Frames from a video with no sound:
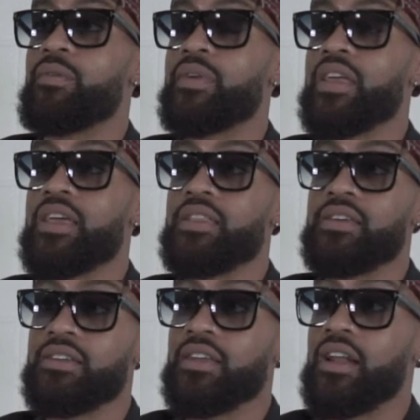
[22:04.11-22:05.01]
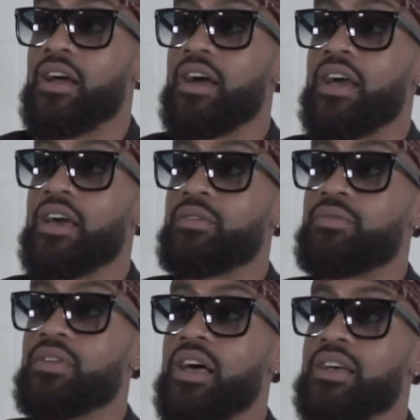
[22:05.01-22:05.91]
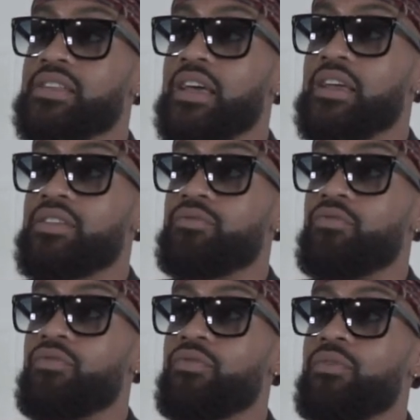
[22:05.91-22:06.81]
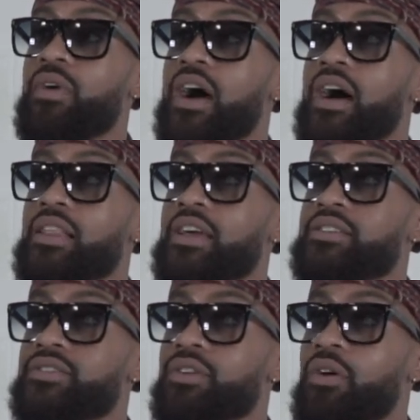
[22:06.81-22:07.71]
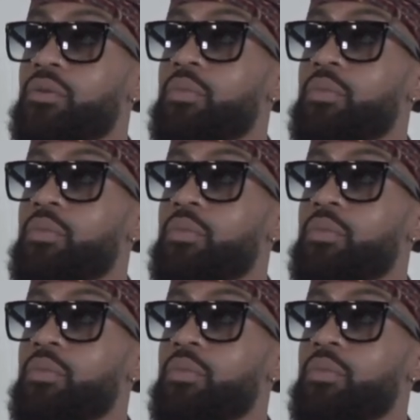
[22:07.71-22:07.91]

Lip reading: with me either, and I kind of realized that I like to talk